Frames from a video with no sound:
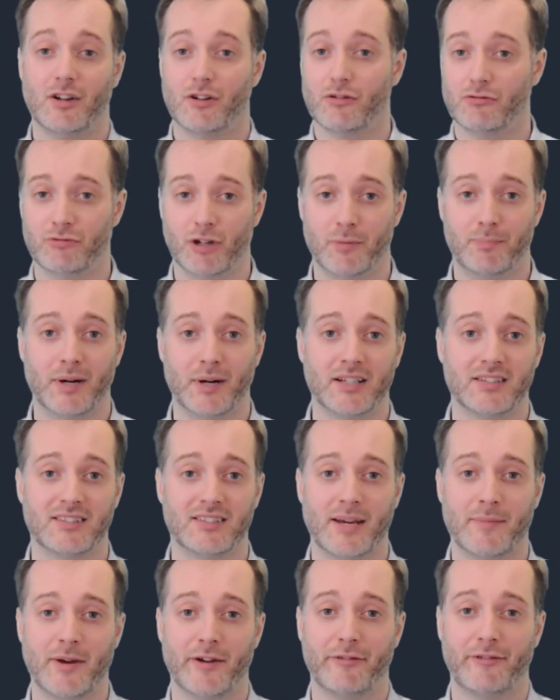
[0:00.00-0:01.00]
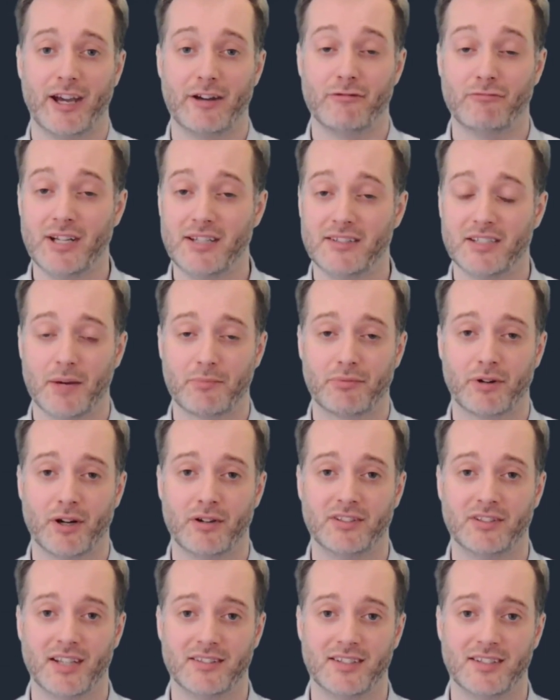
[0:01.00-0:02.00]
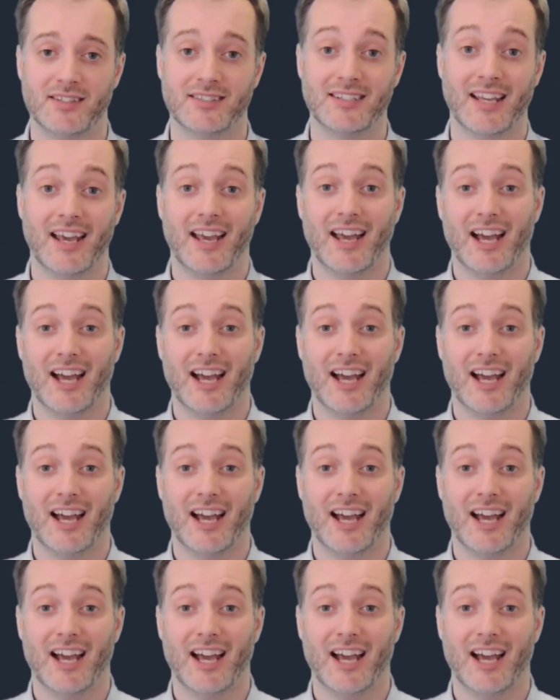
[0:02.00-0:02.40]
robust MFA reset processes,